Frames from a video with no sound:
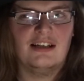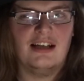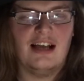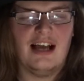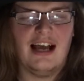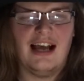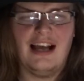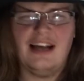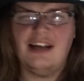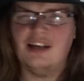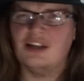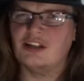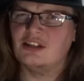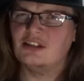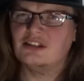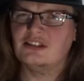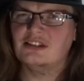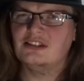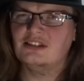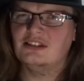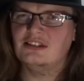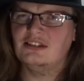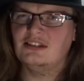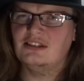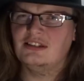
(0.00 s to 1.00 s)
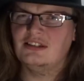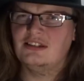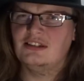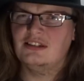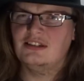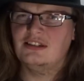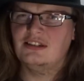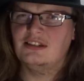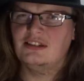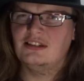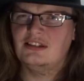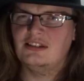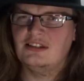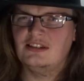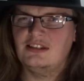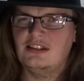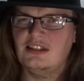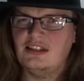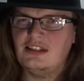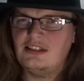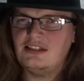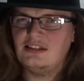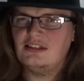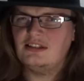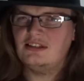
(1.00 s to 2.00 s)
hang on,
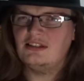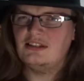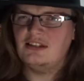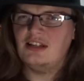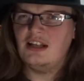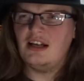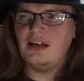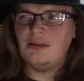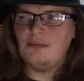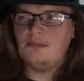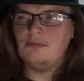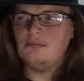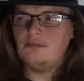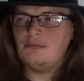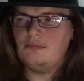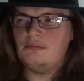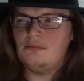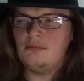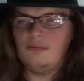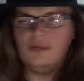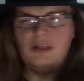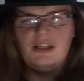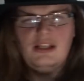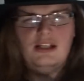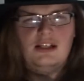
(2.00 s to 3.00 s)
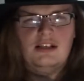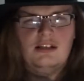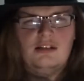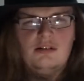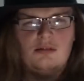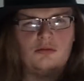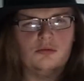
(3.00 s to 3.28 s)
did that mean